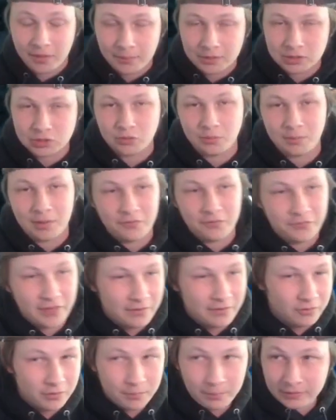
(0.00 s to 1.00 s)
much so in my
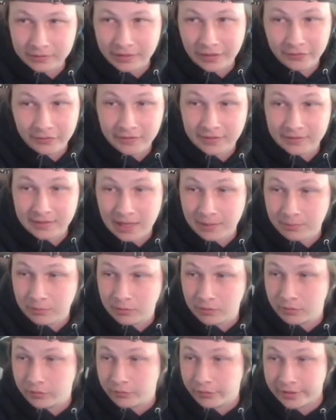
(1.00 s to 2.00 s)
favor, but I think that's
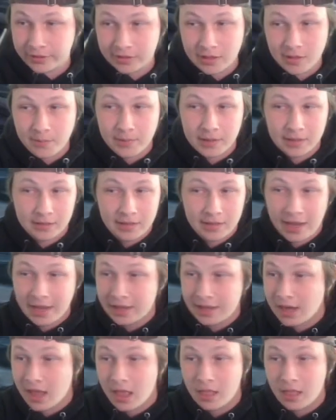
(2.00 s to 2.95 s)
absolutely crazy because I had